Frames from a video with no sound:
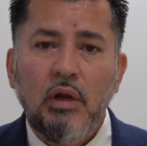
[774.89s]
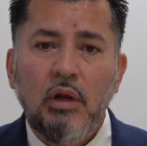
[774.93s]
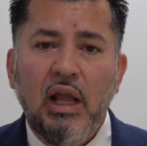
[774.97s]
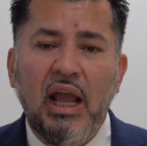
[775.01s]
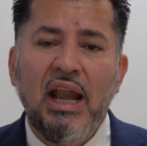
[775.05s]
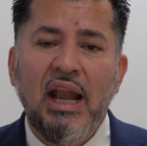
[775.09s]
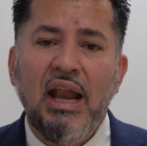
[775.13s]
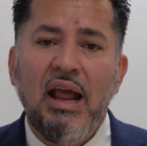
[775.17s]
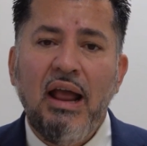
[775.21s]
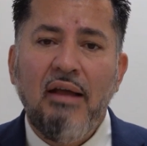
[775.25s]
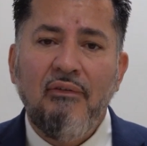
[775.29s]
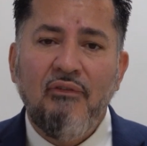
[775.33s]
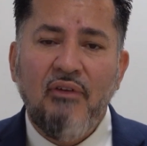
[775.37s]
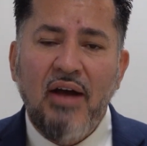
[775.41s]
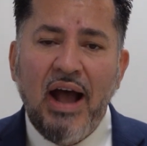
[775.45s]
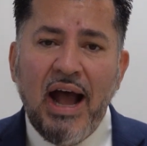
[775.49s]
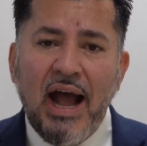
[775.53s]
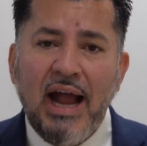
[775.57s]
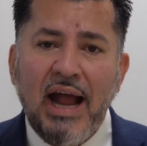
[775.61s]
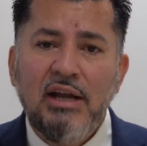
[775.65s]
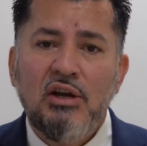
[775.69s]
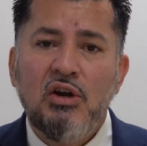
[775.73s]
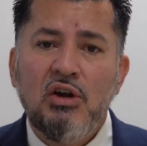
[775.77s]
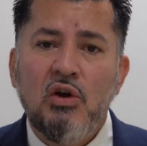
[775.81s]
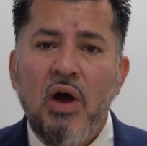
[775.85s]
And if
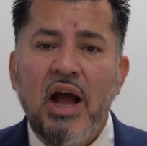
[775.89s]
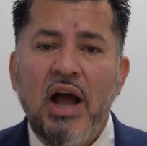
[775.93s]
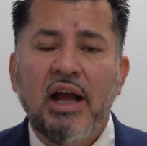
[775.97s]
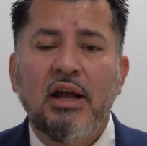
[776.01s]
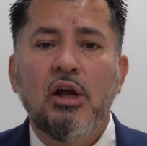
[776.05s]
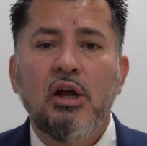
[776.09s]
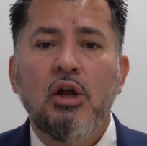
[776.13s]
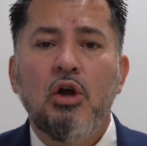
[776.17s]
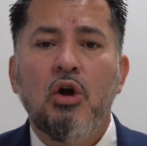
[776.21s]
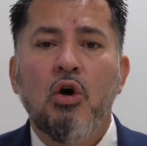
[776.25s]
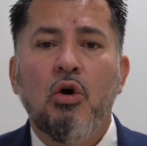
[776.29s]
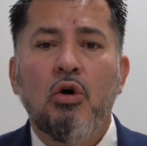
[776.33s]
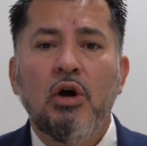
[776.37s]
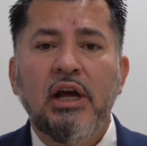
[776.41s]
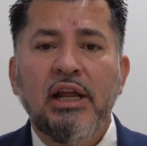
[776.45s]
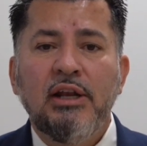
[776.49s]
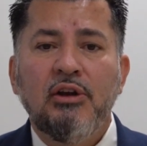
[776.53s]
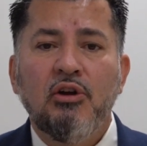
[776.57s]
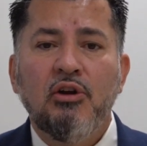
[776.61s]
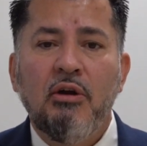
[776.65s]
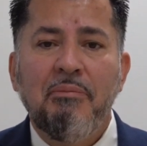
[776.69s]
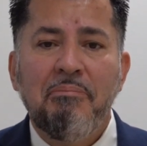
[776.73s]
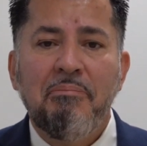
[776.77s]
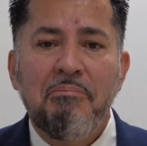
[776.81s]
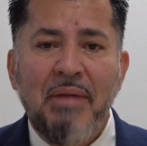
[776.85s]
I know I can go in
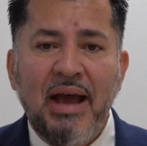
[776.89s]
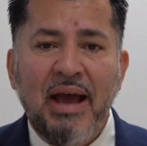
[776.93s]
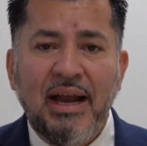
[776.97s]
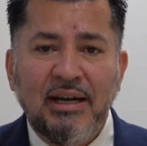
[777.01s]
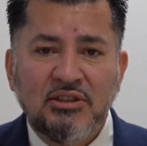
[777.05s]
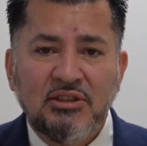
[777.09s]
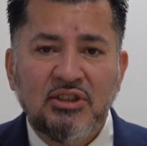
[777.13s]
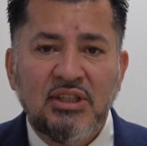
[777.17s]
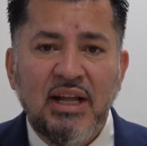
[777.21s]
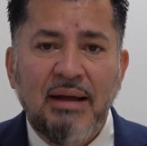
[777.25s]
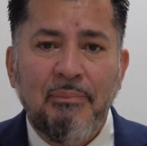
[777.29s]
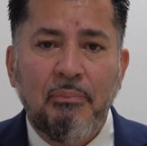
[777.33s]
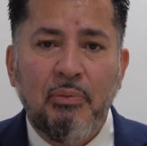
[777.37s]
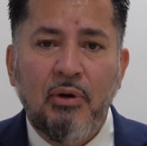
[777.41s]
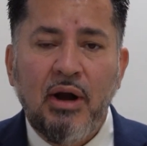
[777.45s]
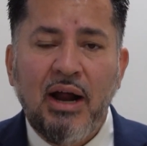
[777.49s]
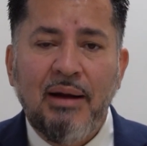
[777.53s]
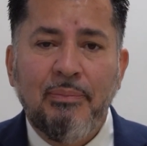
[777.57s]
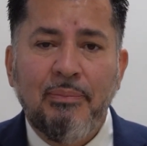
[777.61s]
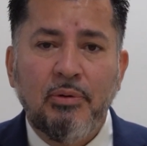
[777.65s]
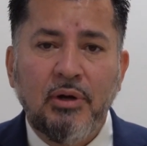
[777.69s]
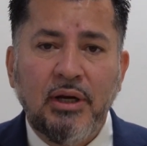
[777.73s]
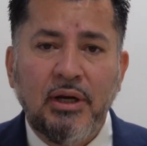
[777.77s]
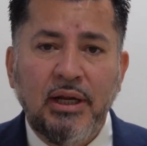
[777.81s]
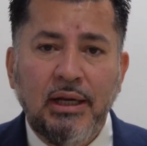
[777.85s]
there and manage that
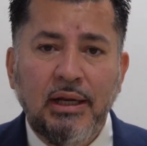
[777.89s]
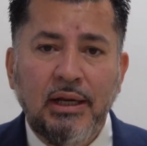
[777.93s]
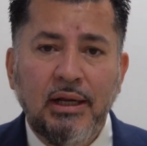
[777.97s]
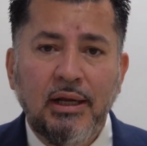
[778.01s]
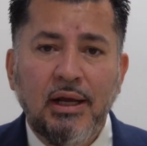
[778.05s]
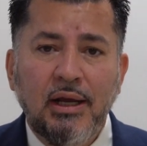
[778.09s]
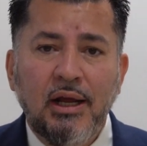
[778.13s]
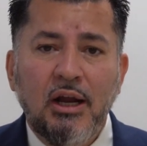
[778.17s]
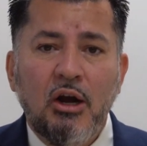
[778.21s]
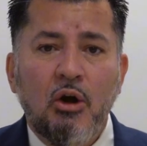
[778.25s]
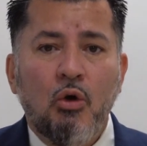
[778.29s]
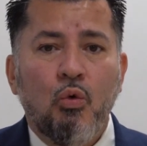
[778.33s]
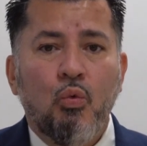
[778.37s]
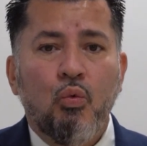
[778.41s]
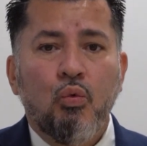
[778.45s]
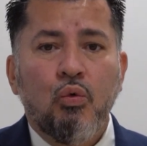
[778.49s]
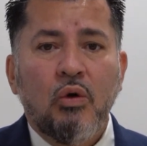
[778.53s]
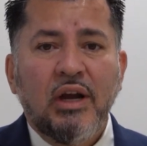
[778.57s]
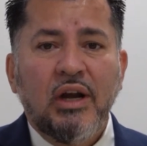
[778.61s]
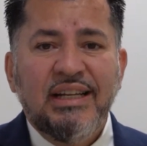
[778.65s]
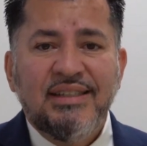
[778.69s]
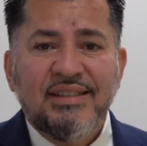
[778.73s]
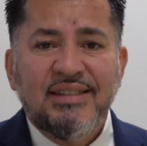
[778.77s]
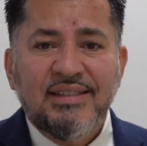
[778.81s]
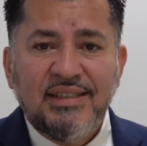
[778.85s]
property,
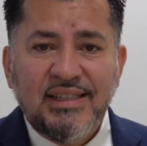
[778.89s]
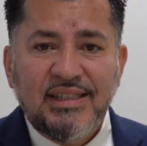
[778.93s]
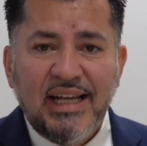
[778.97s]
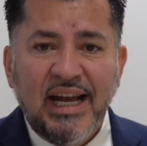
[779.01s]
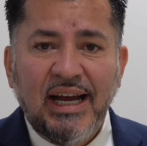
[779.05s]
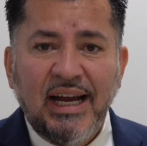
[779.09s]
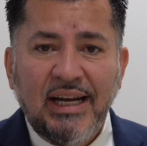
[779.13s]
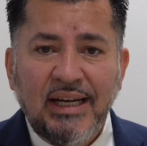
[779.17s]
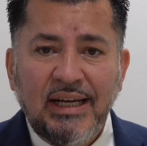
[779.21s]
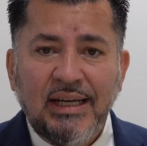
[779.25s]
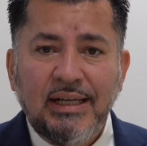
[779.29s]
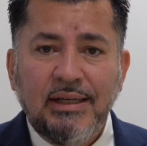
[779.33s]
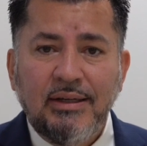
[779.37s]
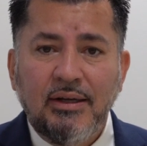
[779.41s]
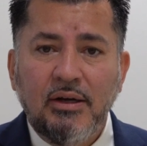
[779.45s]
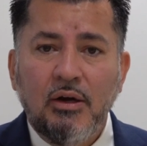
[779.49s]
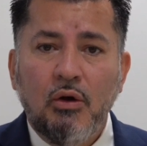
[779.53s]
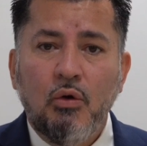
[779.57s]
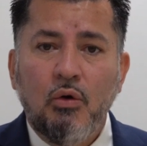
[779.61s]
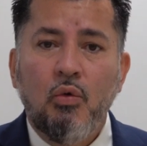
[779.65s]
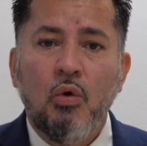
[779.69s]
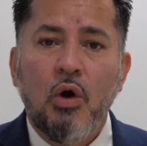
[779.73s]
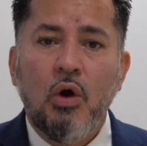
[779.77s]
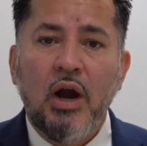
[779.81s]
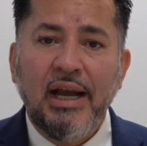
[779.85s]
reset it
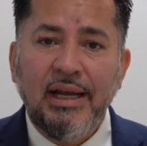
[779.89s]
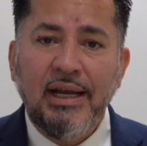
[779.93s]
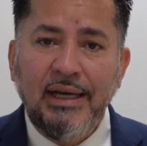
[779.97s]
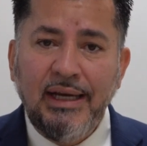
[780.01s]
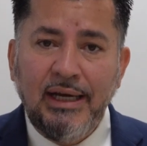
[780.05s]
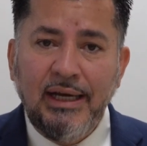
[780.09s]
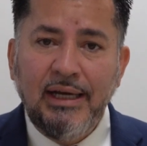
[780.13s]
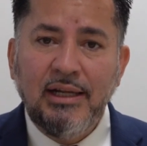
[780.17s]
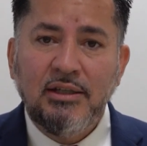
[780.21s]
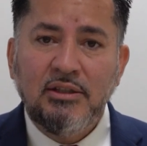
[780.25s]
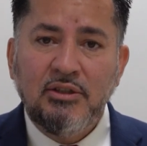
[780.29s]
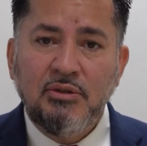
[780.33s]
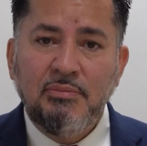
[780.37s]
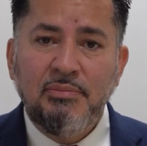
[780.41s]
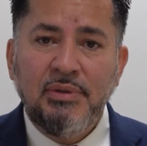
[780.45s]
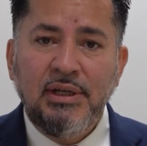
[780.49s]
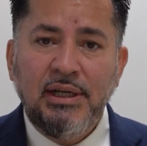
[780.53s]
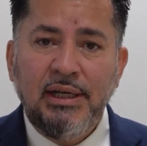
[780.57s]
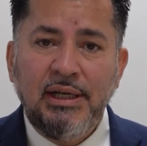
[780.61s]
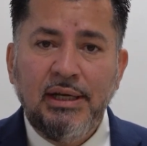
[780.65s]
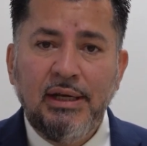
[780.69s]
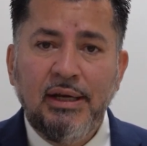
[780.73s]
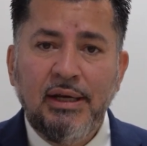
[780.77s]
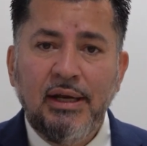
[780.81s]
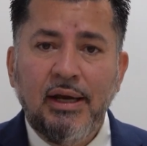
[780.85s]
where I need it to
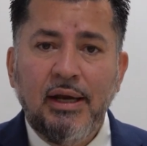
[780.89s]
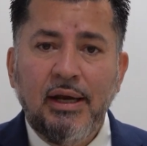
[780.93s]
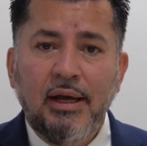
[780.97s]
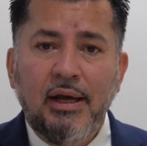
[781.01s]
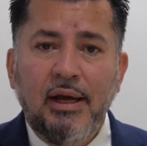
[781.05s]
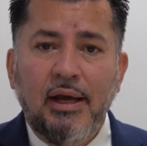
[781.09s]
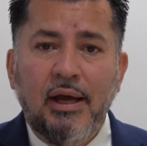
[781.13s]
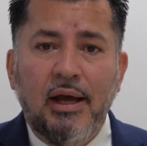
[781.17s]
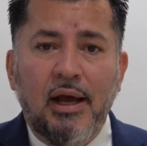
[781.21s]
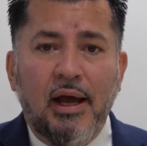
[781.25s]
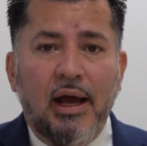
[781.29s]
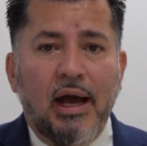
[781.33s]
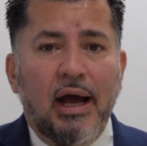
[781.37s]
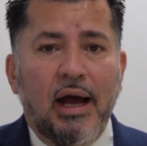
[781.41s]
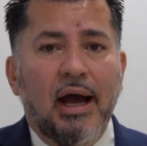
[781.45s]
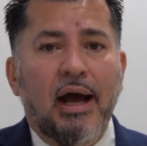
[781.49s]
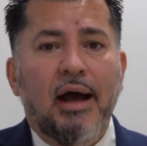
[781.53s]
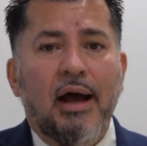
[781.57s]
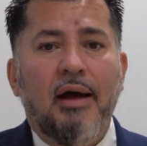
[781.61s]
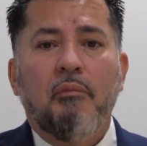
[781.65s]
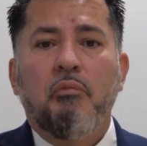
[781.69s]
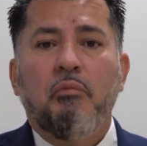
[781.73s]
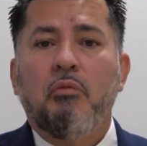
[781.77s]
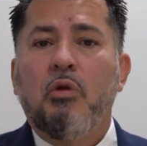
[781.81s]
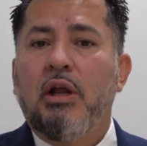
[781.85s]
be,
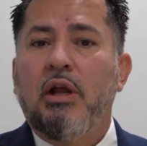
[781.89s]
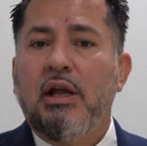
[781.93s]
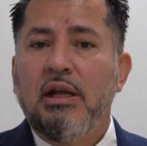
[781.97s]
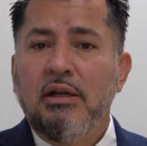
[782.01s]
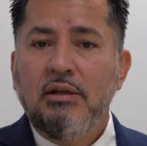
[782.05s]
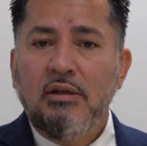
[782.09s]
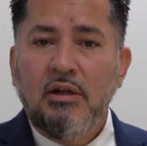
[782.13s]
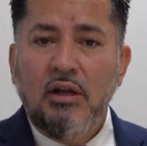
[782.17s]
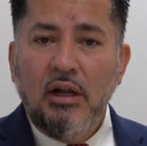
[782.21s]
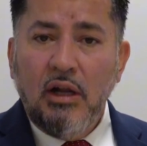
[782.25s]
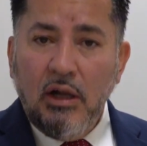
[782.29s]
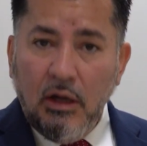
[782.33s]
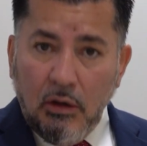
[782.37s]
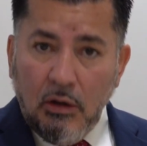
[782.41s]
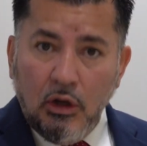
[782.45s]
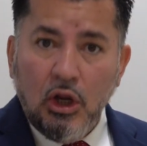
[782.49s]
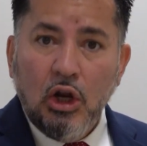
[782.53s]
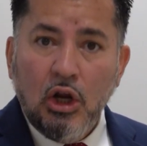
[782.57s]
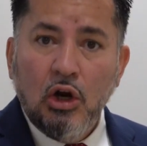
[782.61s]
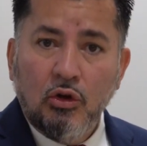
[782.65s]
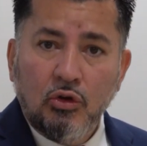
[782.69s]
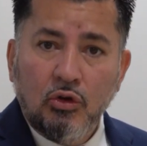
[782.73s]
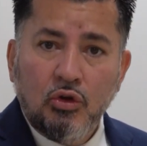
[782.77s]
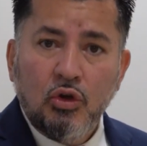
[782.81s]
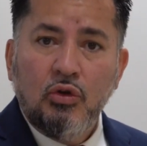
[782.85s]
can
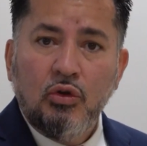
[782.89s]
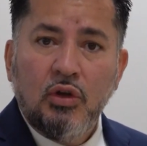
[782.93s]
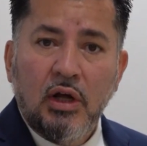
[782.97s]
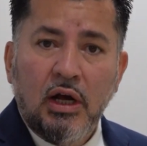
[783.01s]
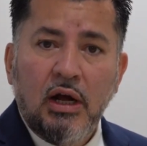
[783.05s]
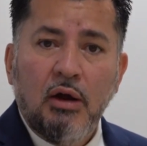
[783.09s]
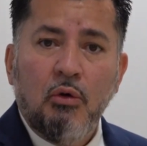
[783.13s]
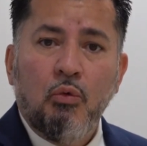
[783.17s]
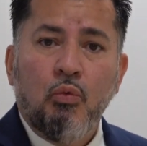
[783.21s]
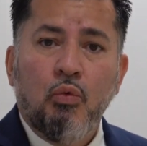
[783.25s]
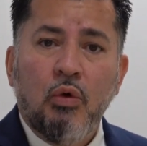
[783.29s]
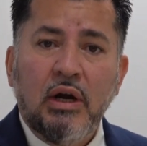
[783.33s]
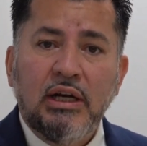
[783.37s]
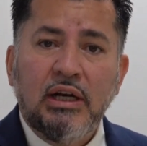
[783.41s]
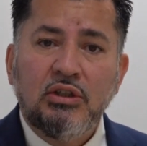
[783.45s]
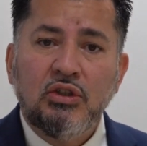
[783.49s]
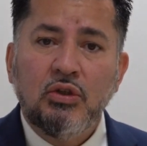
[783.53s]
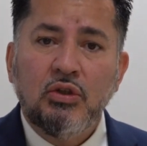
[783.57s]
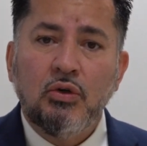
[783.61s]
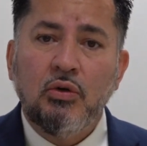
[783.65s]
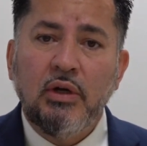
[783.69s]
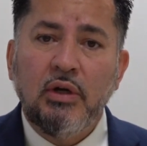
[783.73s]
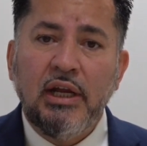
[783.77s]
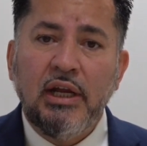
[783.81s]
do the rental